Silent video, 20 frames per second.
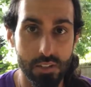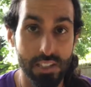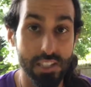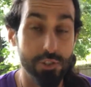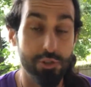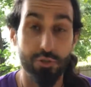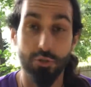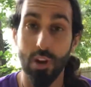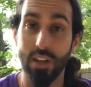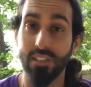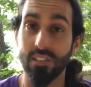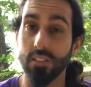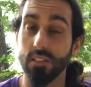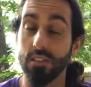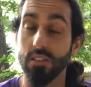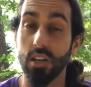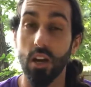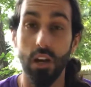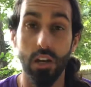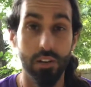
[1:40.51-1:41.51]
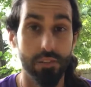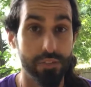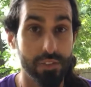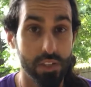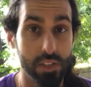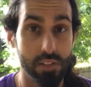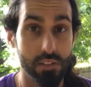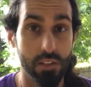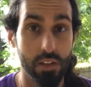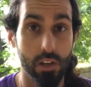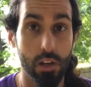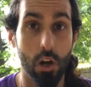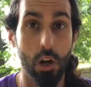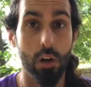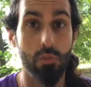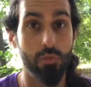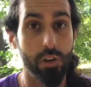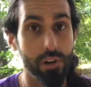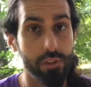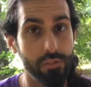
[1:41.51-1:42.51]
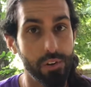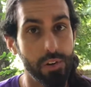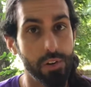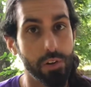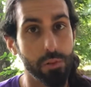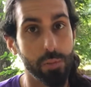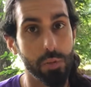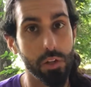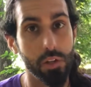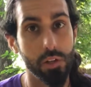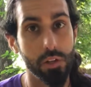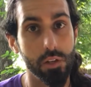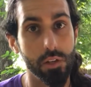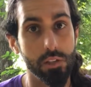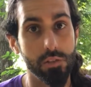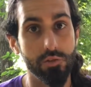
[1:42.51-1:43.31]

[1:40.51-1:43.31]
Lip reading: it tracks a ton of things, like heart rate variability.